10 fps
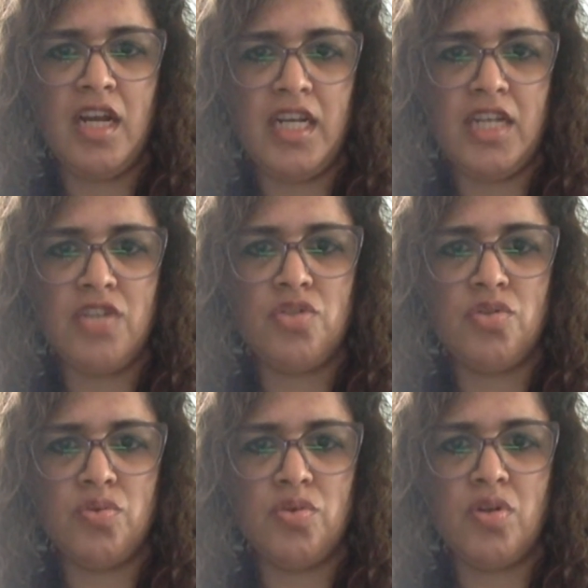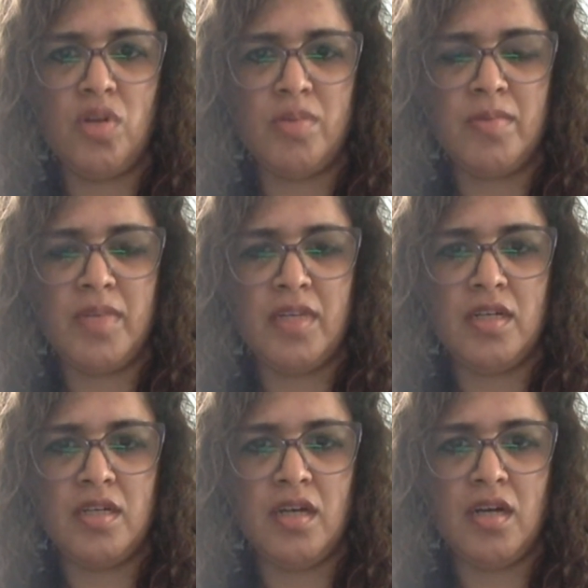lead to dopamine
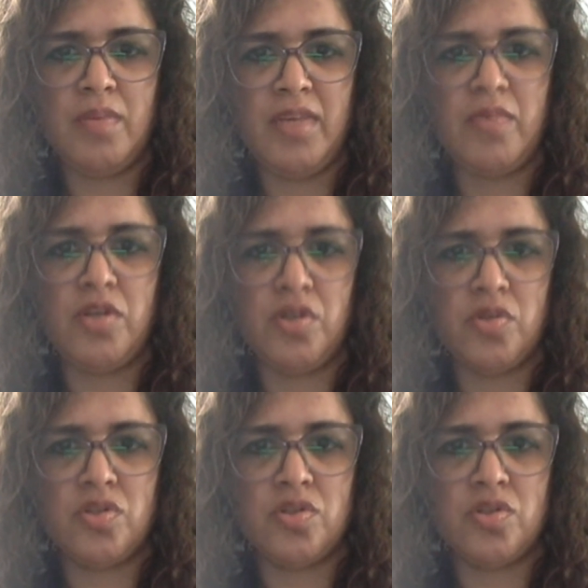being produced.